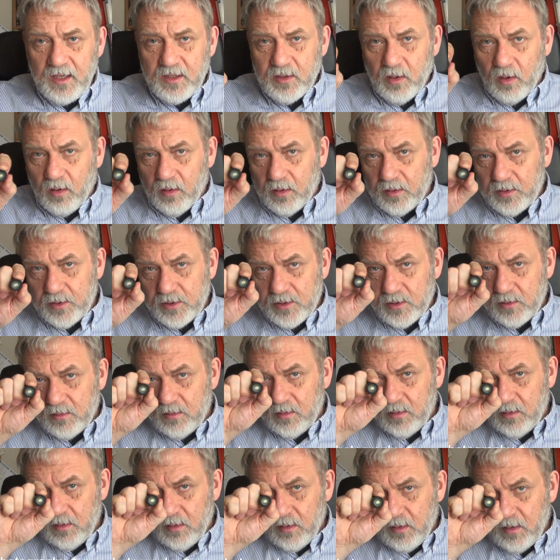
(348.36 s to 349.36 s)
torch.
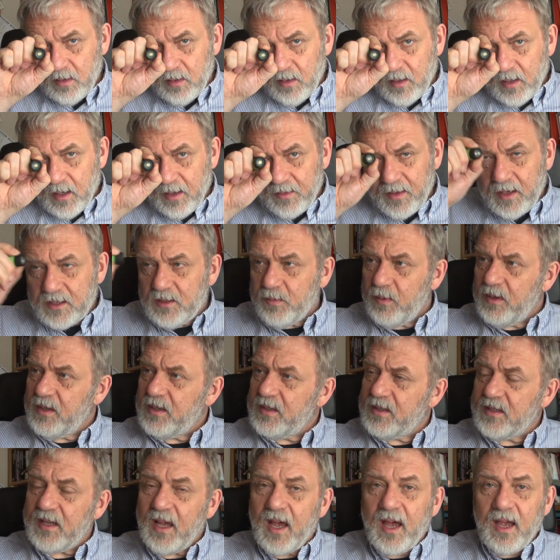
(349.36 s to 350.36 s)
And that's about the
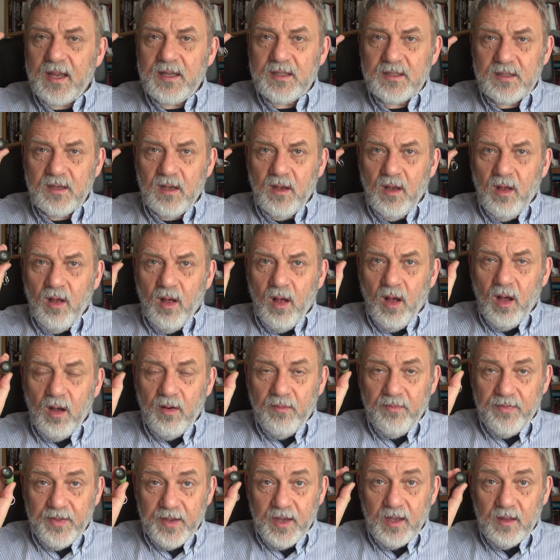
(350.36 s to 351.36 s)
size
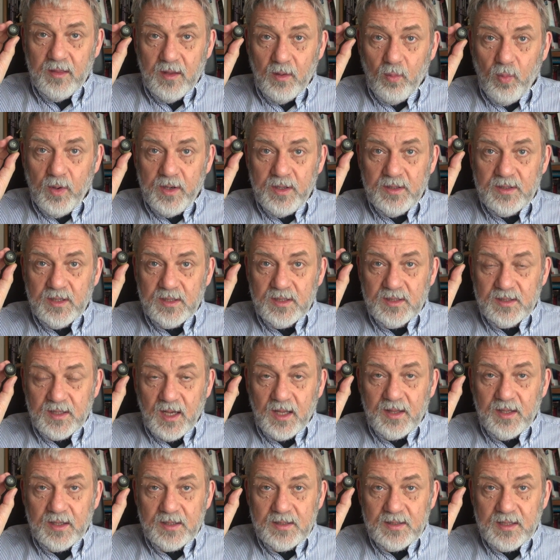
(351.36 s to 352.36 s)
of the winter
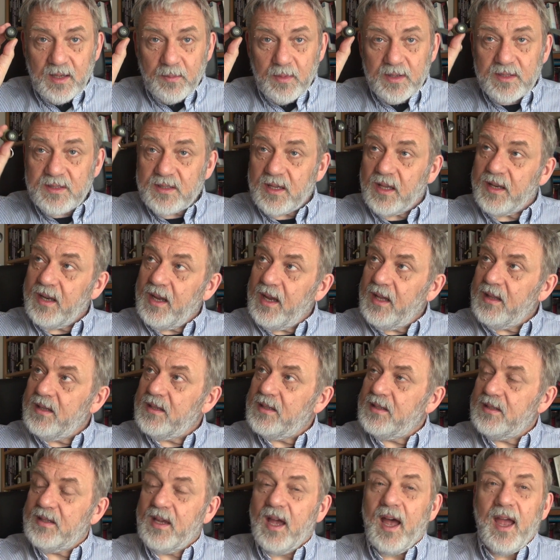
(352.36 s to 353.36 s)
sun, the summer sun in the
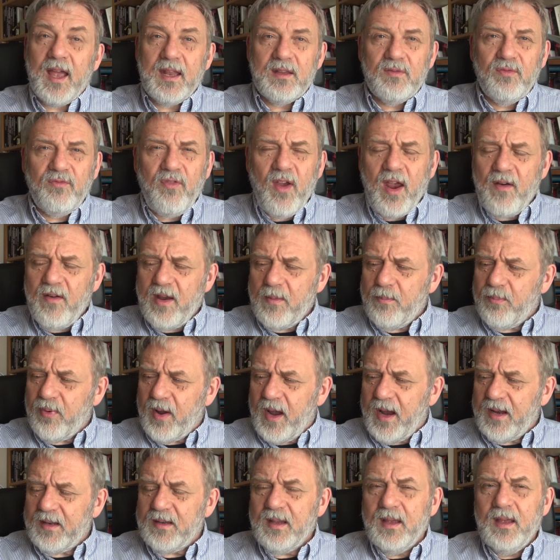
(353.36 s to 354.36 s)
sky. It's very
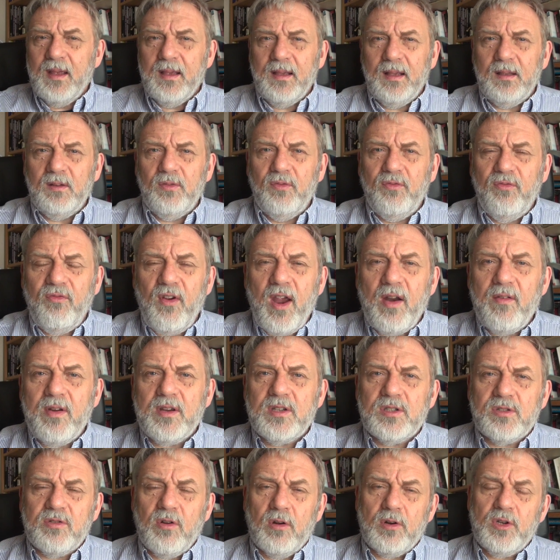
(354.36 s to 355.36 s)
bright, gives very
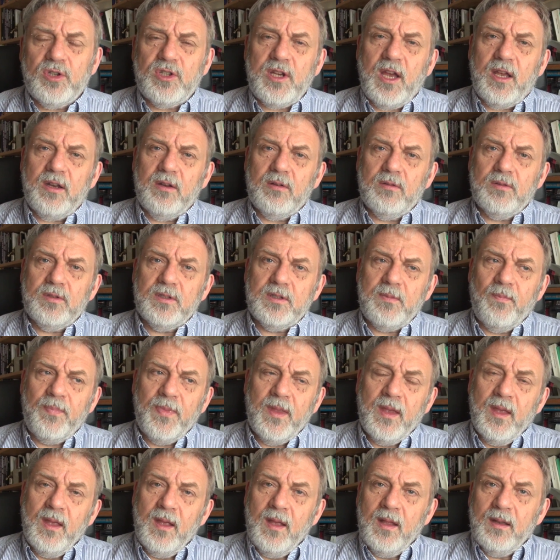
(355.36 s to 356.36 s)
strong shadows.
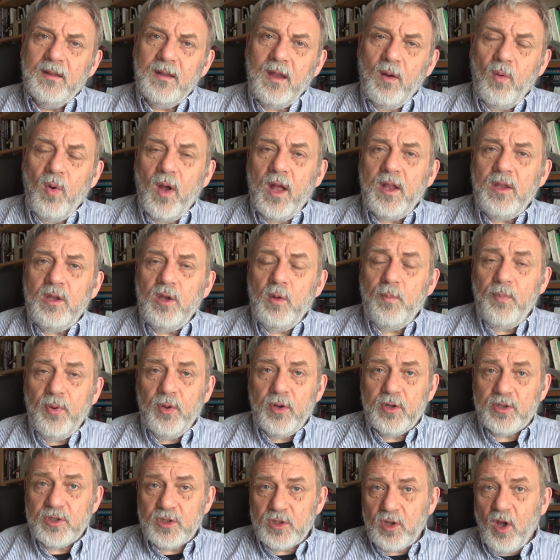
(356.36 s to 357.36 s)
Now when you put
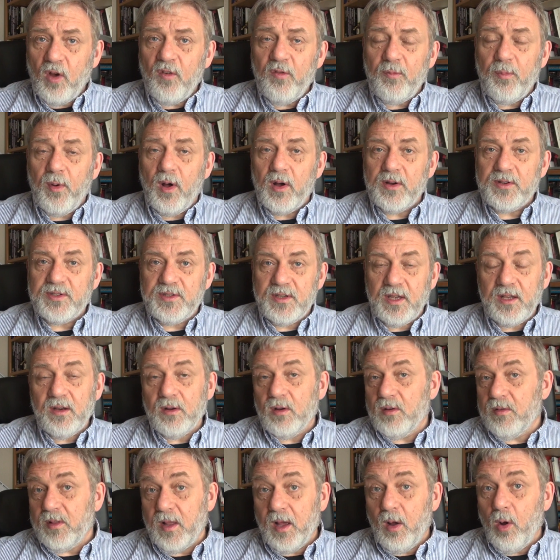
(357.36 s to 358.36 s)
a softbox in,
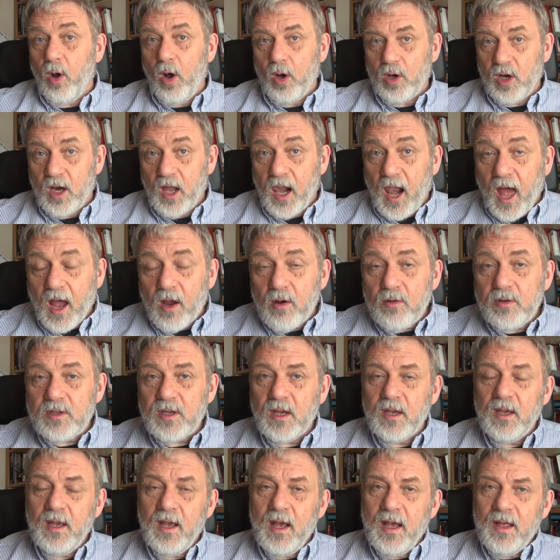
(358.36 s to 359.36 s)
or cloud,
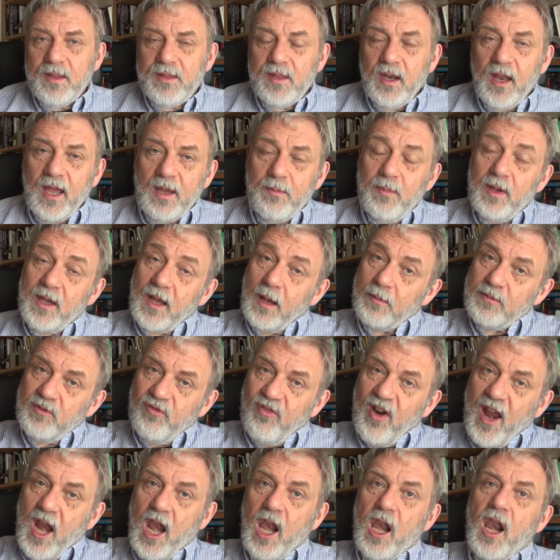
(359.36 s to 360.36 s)
the light becomes
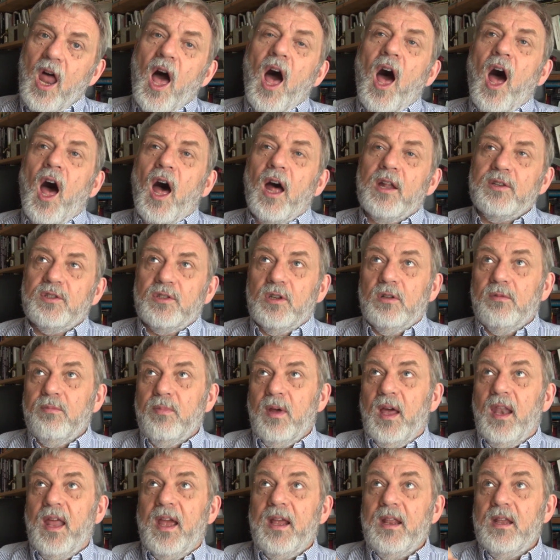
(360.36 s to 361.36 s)
very large. So
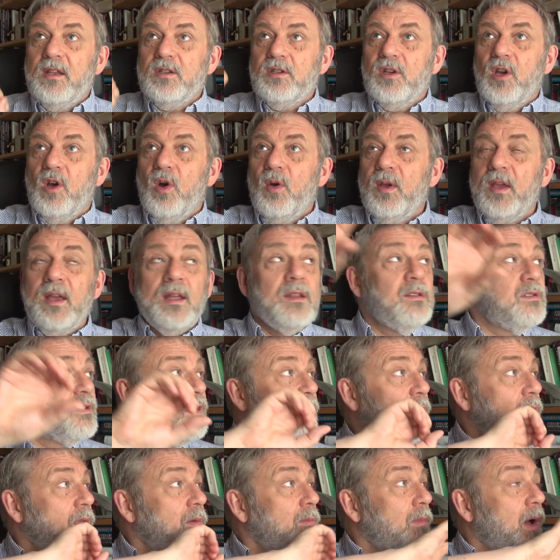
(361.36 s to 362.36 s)
my light is going into
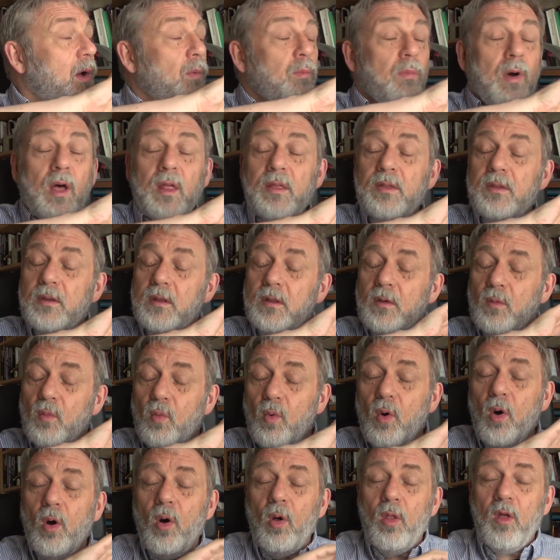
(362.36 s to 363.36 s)
the
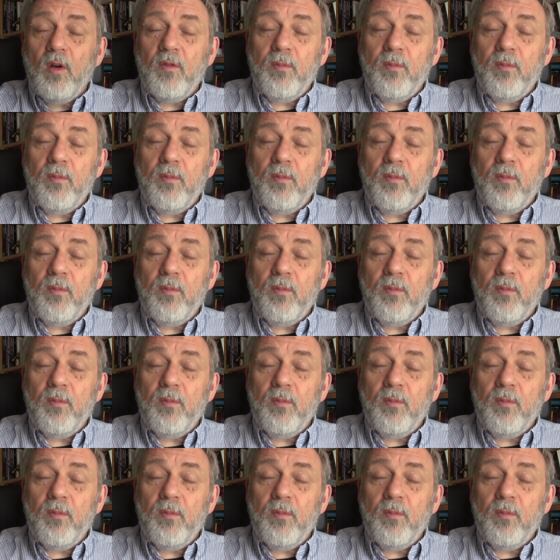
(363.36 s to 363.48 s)
wall